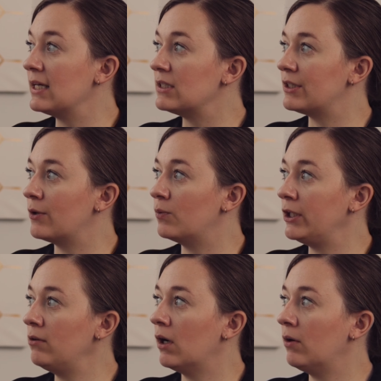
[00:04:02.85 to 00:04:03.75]
So when
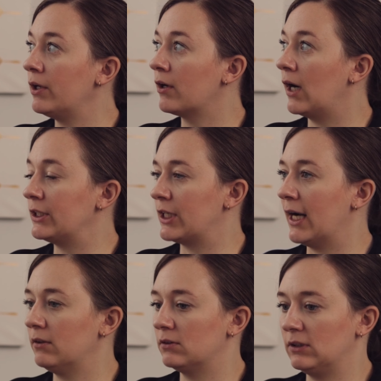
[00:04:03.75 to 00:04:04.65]
you go under
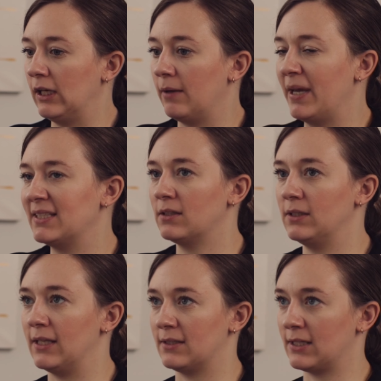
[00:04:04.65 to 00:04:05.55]
contract,
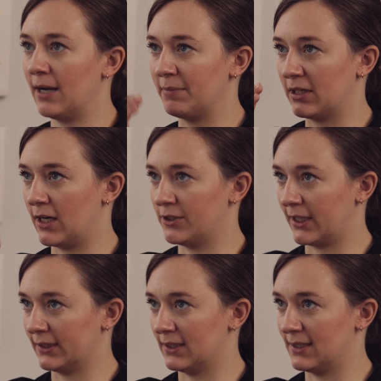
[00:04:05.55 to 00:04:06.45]
basically at the time the
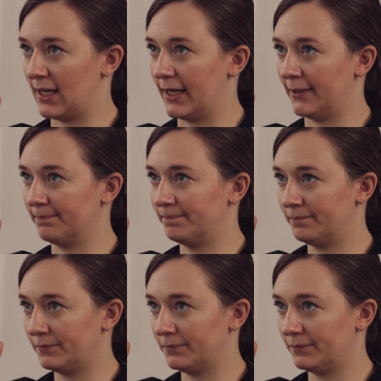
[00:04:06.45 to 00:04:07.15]
contract is signed,